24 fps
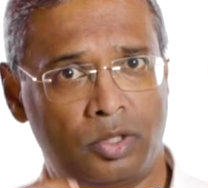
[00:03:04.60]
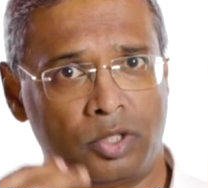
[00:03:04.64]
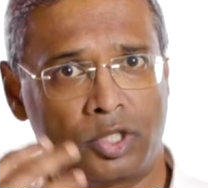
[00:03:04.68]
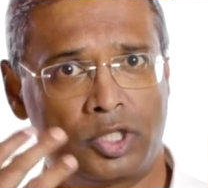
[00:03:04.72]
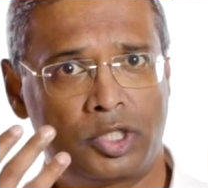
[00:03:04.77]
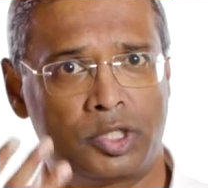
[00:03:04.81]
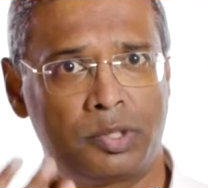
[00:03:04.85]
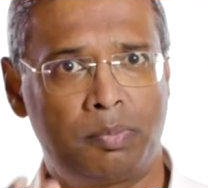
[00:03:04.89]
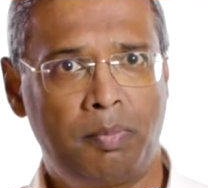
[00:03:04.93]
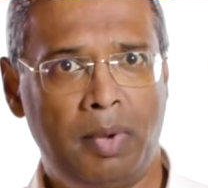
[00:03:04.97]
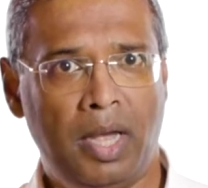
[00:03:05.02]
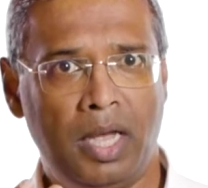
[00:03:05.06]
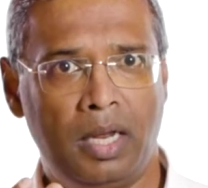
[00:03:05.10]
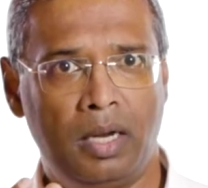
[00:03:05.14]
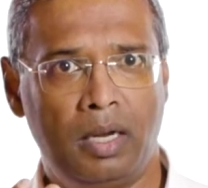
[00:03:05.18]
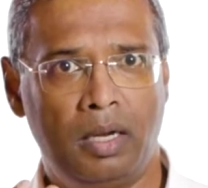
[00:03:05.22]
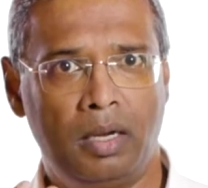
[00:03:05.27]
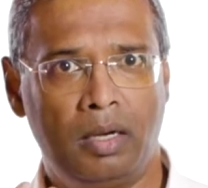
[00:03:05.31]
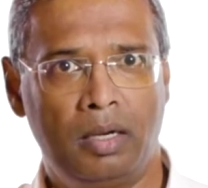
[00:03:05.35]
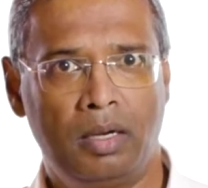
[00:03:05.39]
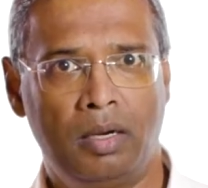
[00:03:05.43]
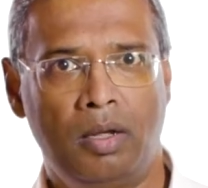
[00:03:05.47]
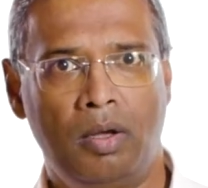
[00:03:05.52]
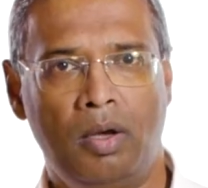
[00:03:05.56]
or
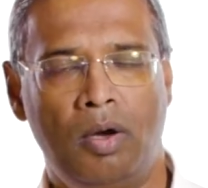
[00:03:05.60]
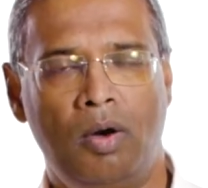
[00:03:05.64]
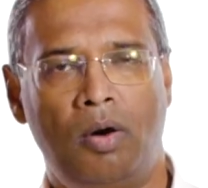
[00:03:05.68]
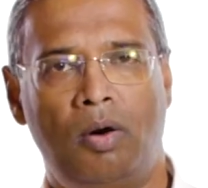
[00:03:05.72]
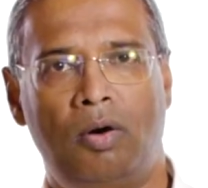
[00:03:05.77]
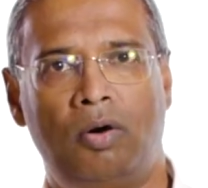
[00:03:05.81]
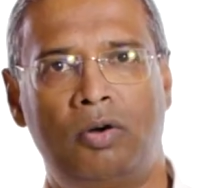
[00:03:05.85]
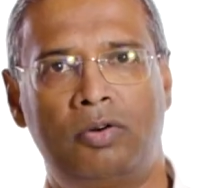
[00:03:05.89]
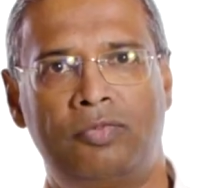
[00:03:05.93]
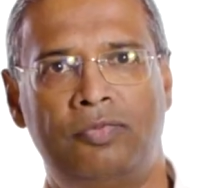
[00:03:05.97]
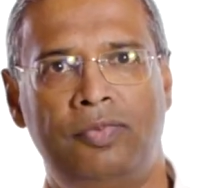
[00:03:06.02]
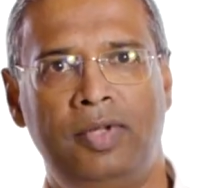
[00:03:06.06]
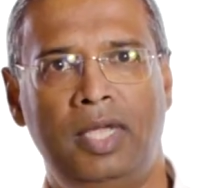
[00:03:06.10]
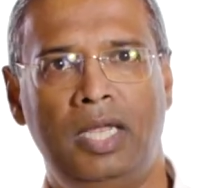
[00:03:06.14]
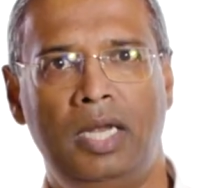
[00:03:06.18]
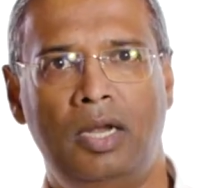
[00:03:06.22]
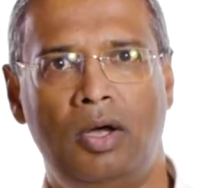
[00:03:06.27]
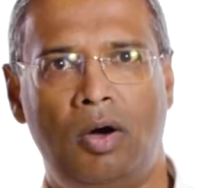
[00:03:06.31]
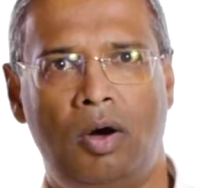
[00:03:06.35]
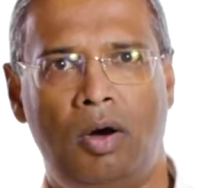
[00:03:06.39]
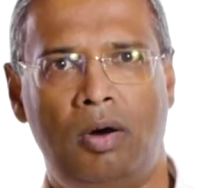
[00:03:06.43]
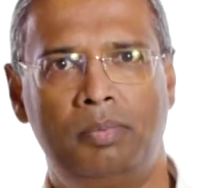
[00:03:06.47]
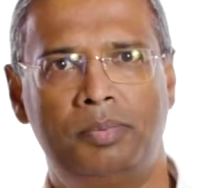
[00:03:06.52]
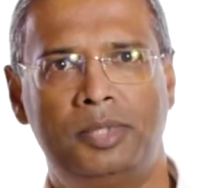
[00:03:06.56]
smell, or feel
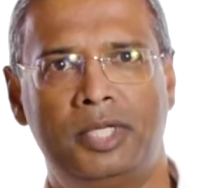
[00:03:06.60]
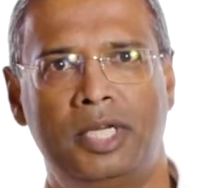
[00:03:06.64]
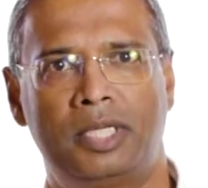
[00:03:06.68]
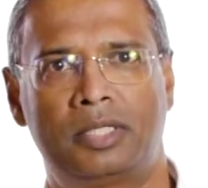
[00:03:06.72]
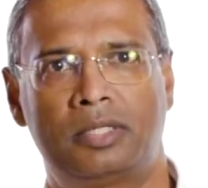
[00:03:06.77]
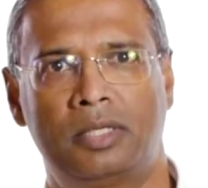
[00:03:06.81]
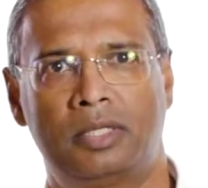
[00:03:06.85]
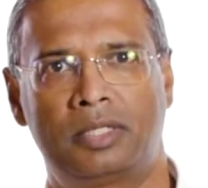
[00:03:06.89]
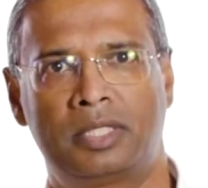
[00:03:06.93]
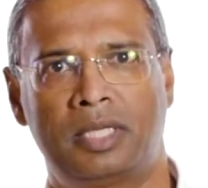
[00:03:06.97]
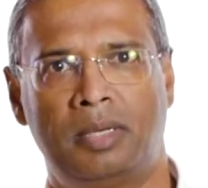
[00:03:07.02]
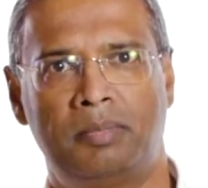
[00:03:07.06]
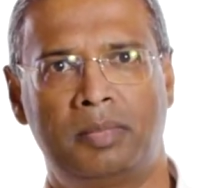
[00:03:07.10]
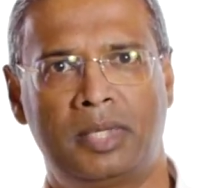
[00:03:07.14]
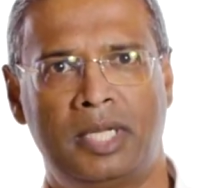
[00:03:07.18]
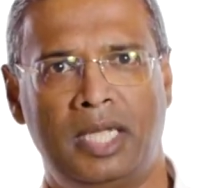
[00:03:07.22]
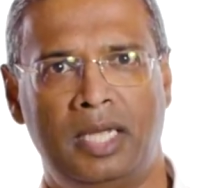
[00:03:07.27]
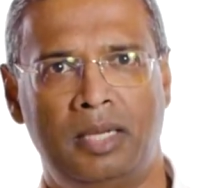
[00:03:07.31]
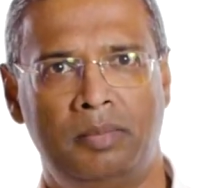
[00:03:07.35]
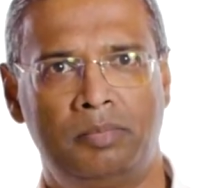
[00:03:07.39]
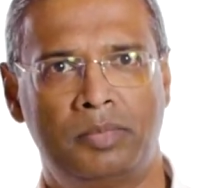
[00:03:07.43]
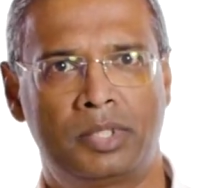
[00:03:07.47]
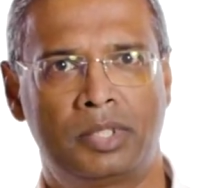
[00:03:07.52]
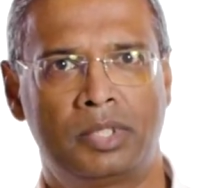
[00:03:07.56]
objects are
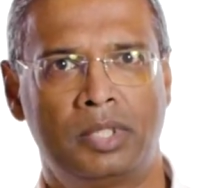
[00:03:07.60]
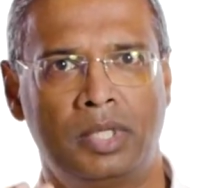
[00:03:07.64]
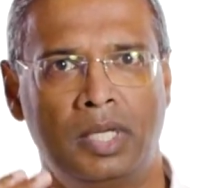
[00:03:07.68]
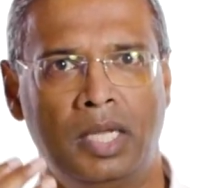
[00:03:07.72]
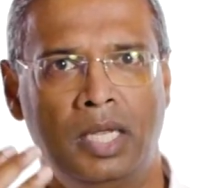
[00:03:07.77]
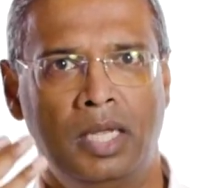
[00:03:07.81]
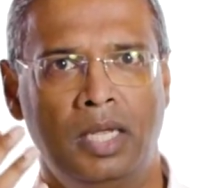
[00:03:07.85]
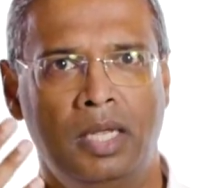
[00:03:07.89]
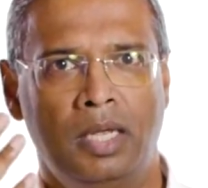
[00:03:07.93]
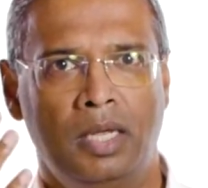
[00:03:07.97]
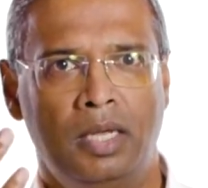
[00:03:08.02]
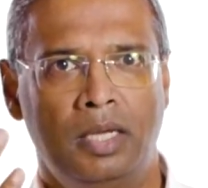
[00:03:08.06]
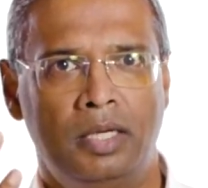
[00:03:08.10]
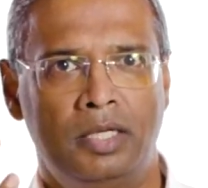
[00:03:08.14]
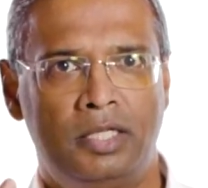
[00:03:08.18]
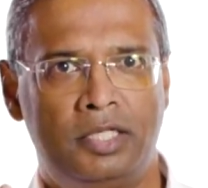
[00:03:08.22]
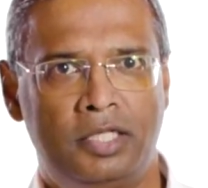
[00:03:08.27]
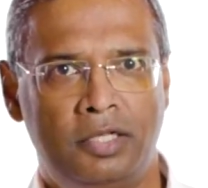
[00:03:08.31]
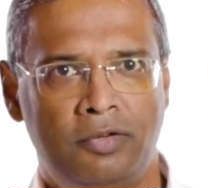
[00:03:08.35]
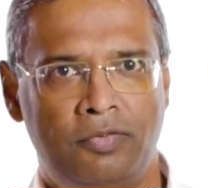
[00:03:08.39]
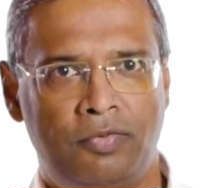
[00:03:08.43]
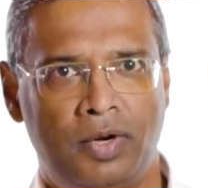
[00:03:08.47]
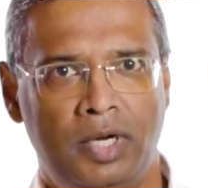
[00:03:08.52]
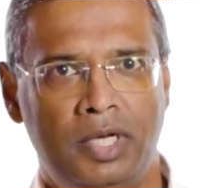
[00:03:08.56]
sometimes
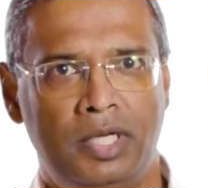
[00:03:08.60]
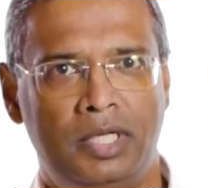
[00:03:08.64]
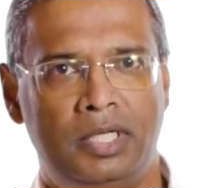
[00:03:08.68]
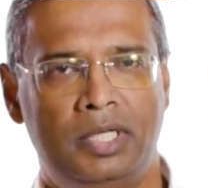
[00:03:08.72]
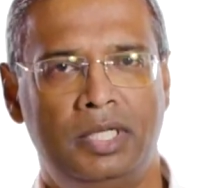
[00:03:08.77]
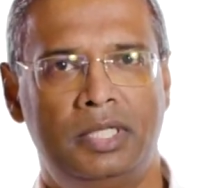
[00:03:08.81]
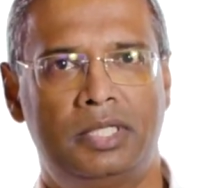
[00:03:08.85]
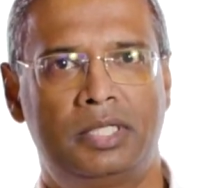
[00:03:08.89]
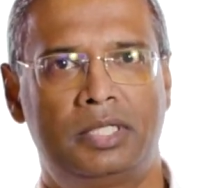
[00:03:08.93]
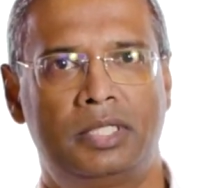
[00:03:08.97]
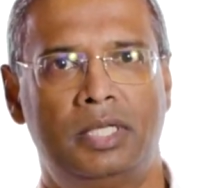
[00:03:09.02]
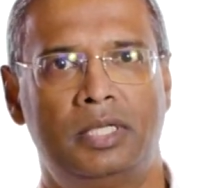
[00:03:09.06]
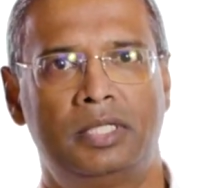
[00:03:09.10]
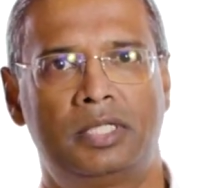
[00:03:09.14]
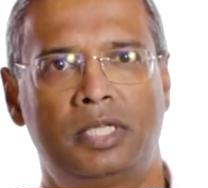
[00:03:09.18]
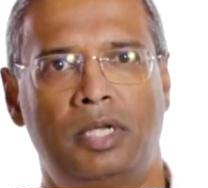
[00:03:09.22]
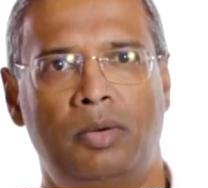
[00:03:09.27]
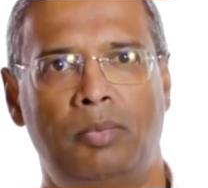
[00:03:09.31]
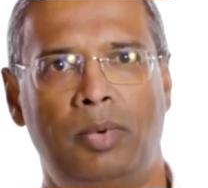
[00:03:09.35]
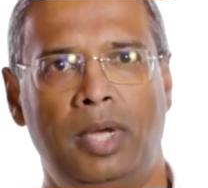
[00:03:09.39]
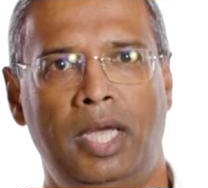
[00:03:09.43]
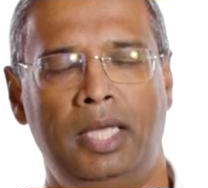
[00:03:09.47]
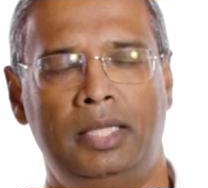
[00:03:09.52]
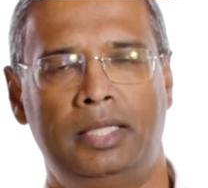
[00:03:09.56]
different distance
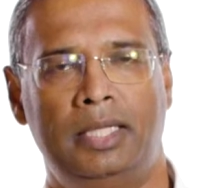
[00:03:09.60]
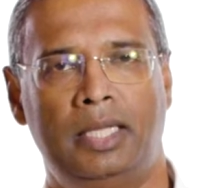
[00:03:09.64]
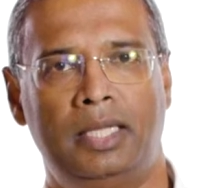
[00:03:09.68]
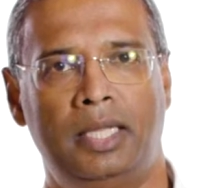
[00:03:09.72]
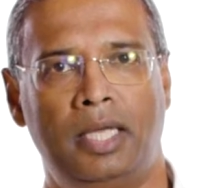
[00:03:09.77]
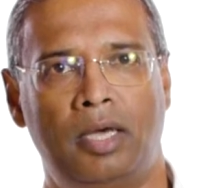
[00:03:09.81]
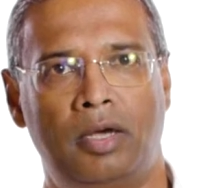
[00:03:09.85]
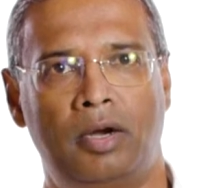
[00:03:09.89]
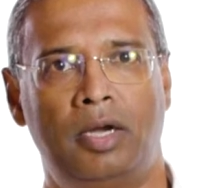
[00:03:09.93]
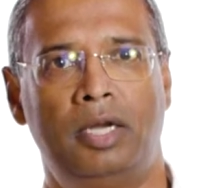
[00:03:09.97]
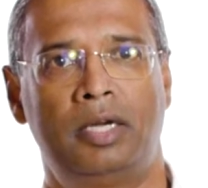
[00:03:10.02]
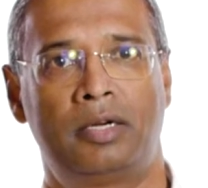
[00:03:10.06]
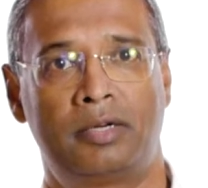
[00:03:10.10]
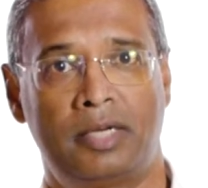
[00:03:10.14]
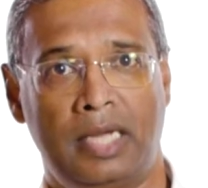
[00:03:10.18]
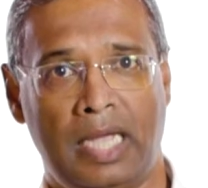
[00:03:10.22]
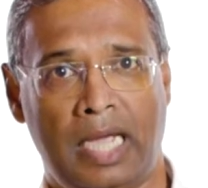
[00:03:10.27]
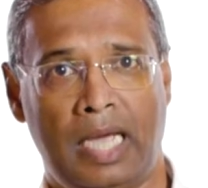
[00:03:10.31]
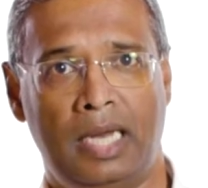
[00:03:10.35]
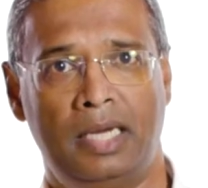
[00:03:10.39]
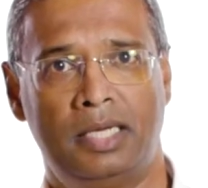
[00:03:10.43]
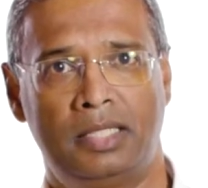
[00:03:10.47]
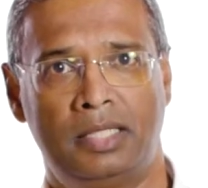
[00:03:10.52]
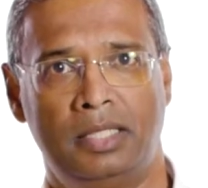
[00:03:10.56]
away than they are in
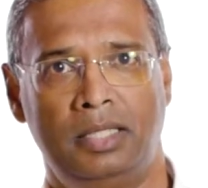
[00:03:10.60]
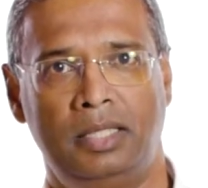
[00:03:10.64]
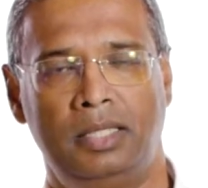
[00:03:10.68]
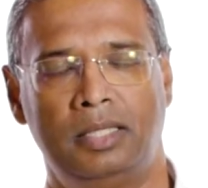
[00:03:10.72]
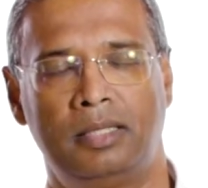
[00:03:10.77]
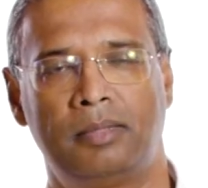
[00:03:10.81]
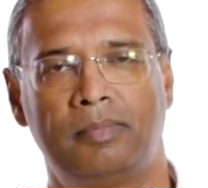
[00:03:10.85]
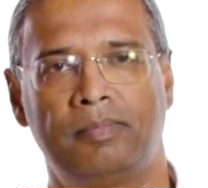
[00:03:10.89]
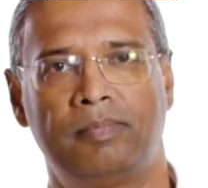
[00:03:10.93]
reality.